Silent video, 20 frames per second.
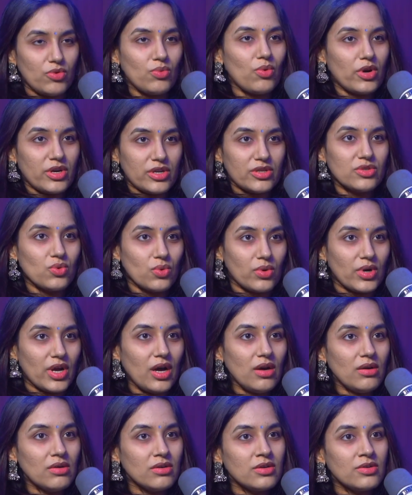want a
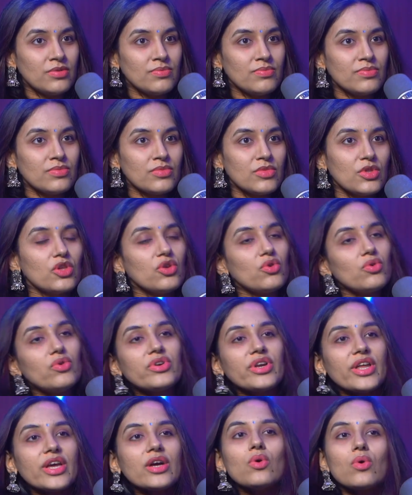soda, you'll
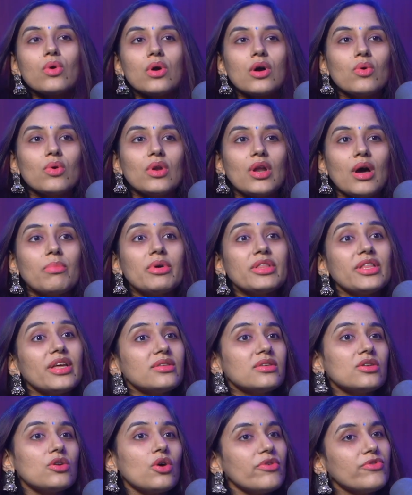drink Coca Cola, but
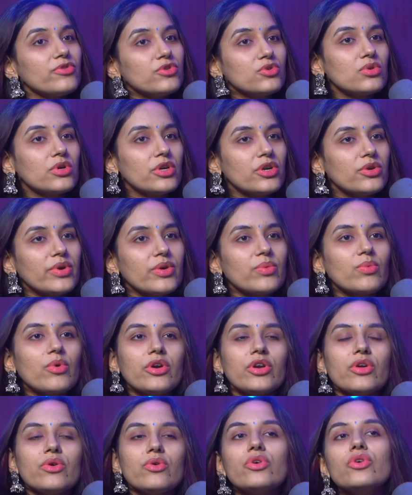there's a lot of sugar to it.
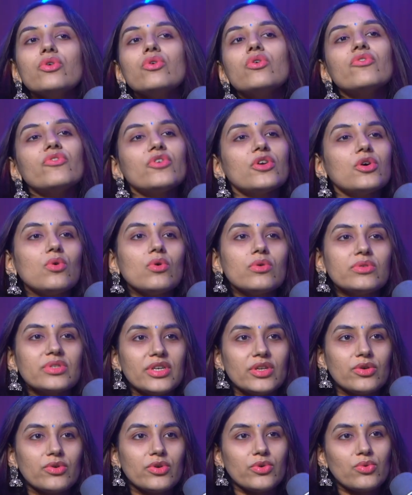What do? You go for a Coke
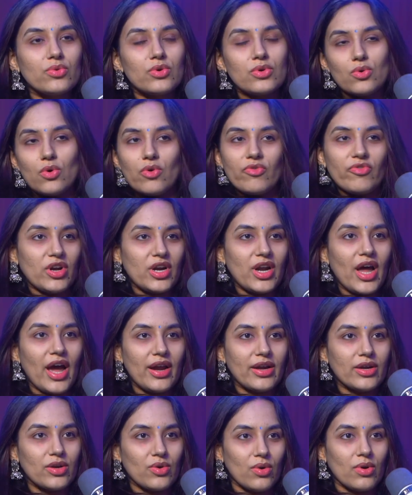Zero, you would go for a
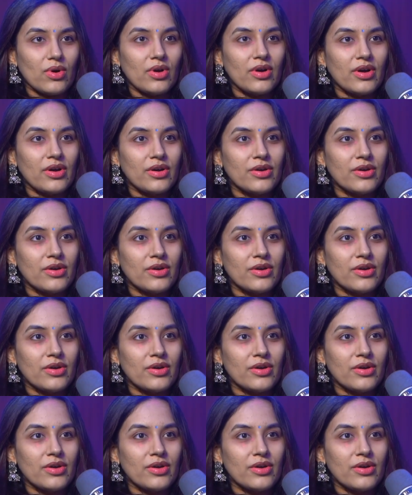Diet Coke.